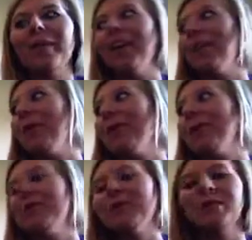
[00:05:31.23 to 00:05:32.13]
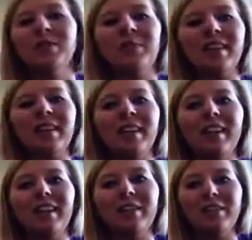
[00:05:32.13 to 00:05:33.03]
that you want to do
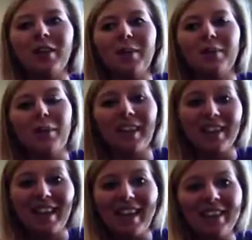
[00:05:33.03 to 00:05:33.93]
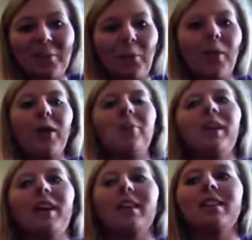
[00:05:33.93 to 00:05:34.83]
between the starting point and the ending point,
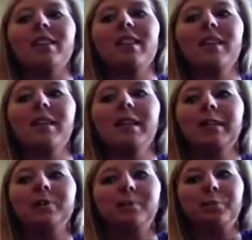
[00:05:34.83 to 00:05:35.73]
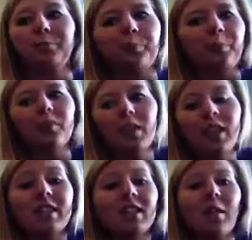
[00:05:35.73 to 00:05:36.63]
because
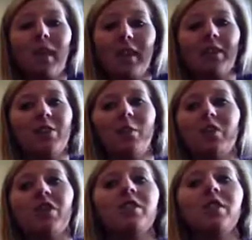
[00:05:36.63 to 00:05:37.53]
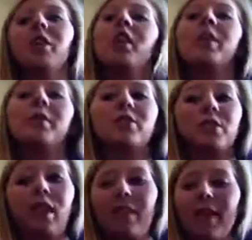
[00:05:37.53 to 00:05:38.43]
that's going to make things so much easier, and make
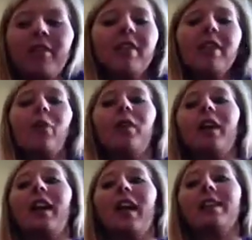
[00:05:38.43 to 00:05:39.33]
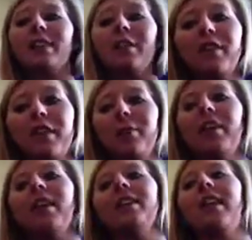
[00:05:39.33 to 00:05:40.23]
sure you have everything organized and everything
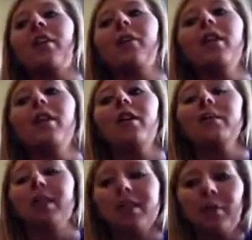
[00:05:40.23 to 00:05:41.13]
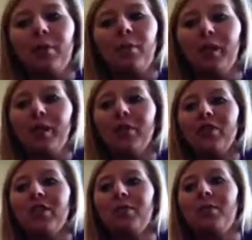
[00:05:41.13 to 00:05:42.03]
planned out, because I really
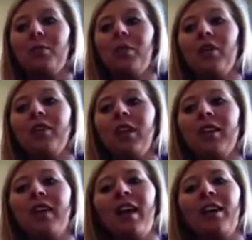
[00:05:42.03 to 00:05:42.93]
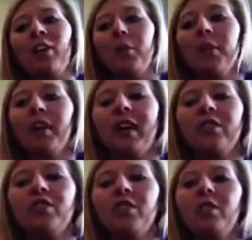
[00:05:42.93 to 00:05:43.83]
wish that's something we would have done. And
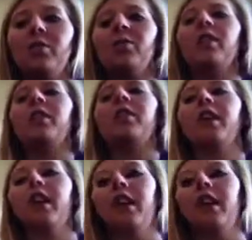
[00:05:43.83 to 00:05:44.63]
communication with